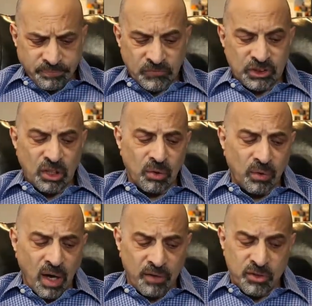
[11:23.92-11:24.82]

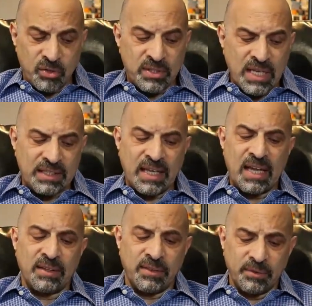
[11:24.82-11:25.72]
So on Tuesday the
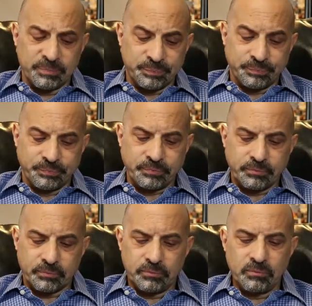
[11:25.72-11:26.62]
8th,
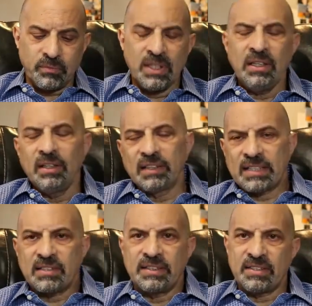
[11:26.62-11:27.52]

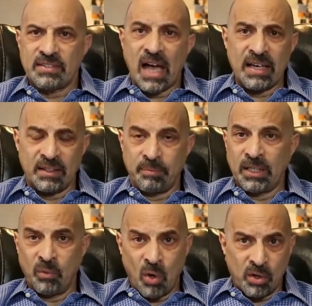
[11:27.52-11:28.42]
Leslie decided
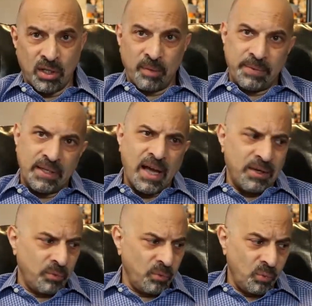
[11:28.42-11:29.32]
being woken up at
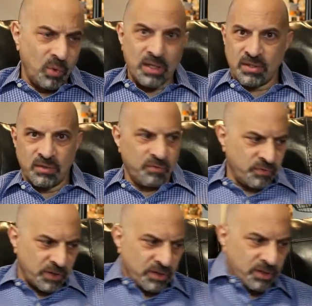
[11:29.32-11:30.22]
night wasn't
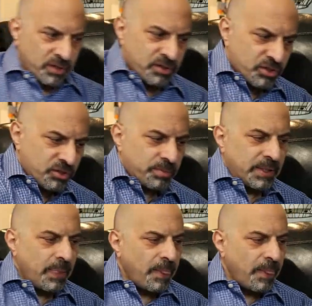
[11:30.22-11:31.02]
for her. Excuse me.